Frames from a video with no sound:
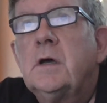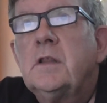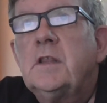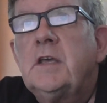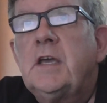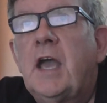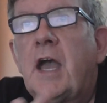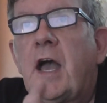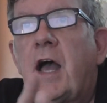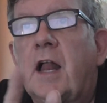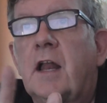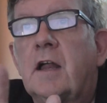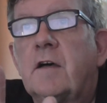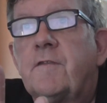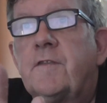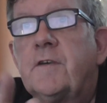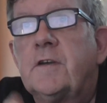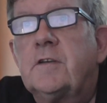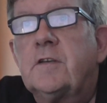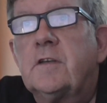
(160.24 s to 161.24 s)
The
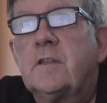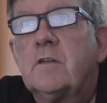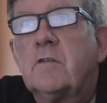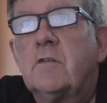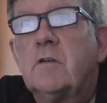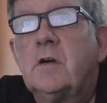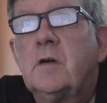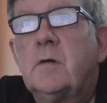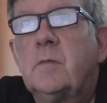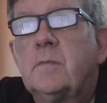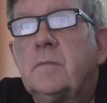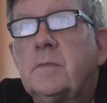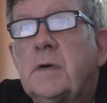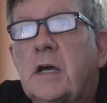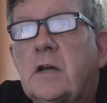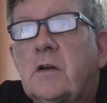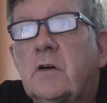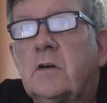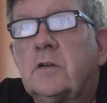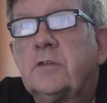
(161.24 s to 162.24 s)
elephant in the room
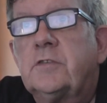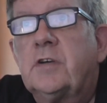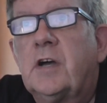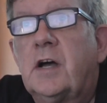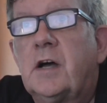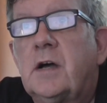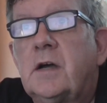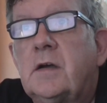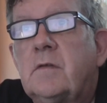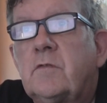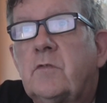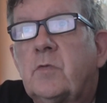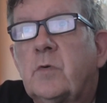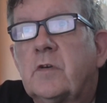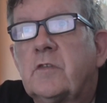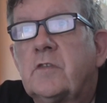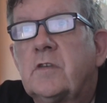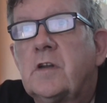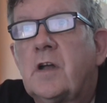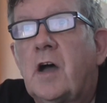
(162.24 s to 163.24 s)
at all times
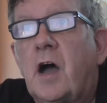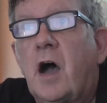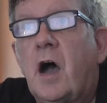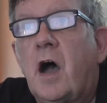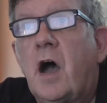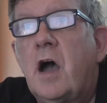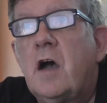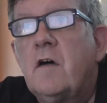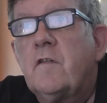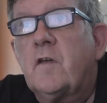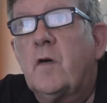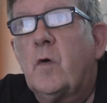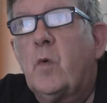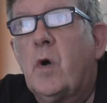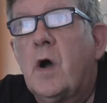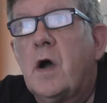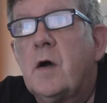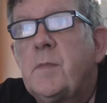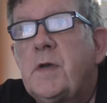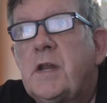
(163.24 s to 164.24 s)
was an
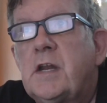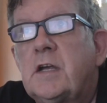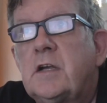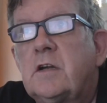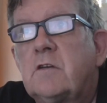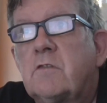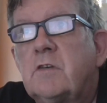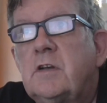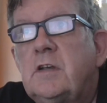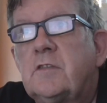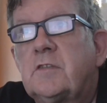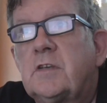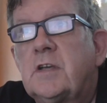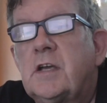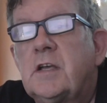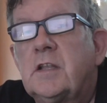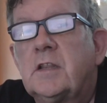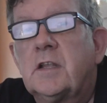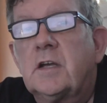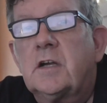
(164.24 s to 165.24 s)
overwhelming increase
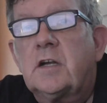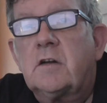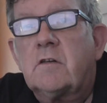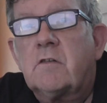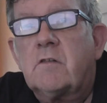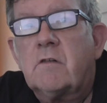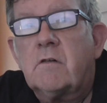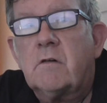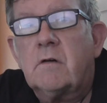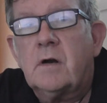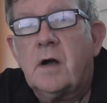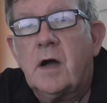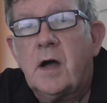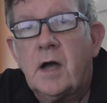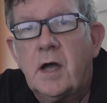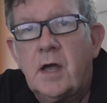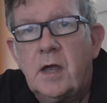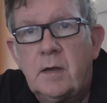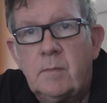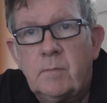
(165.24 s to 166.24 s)
in the
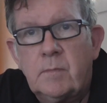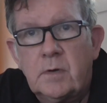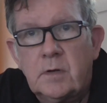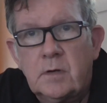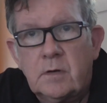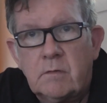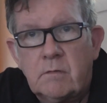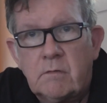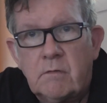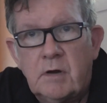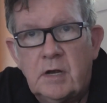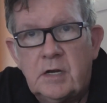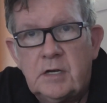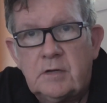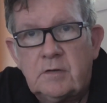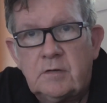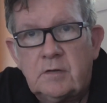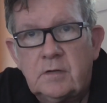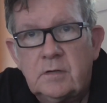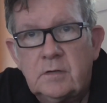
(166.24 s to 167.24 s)
crime
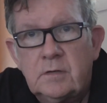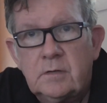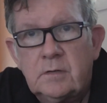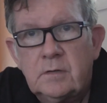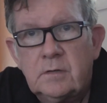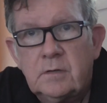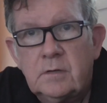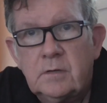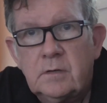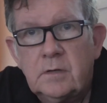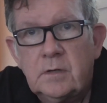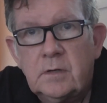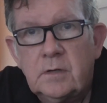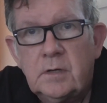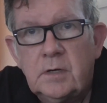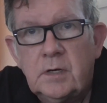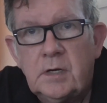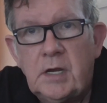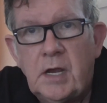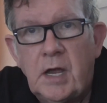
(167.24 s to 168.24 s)
rate.
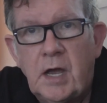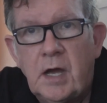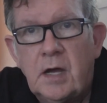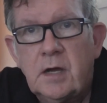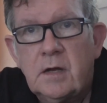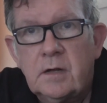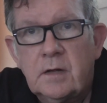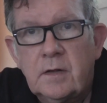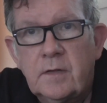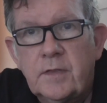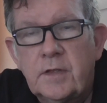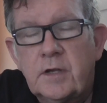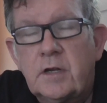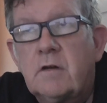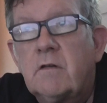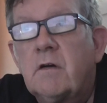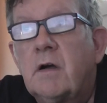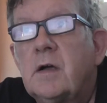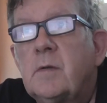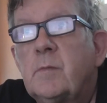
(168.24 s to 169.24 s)
Yeah, the
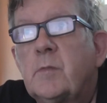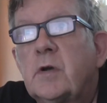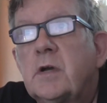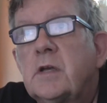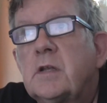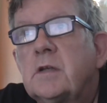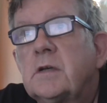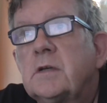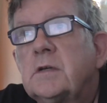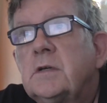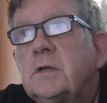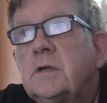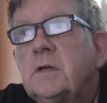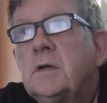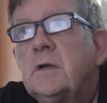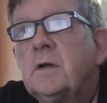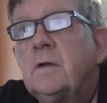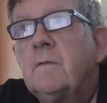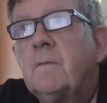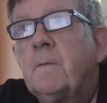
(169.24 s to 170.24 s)
crime rate.
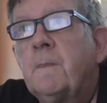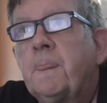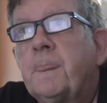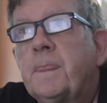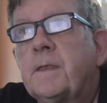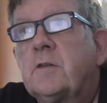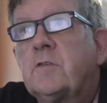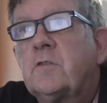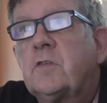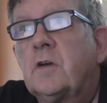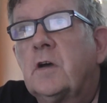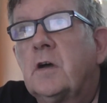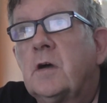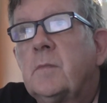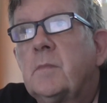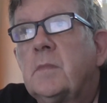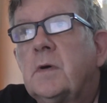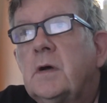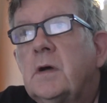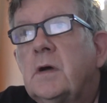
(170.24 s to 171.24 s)
The
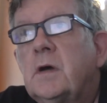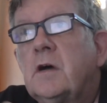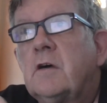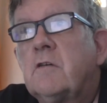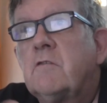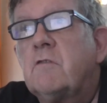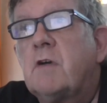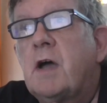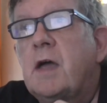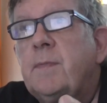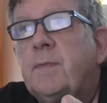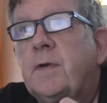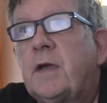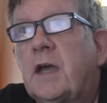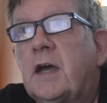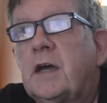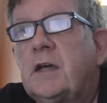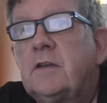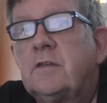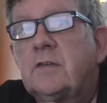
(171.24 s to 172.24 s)
term
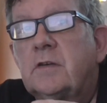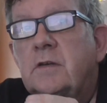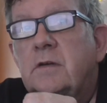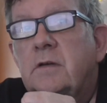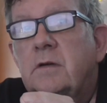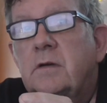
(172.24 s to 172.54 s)
rapegate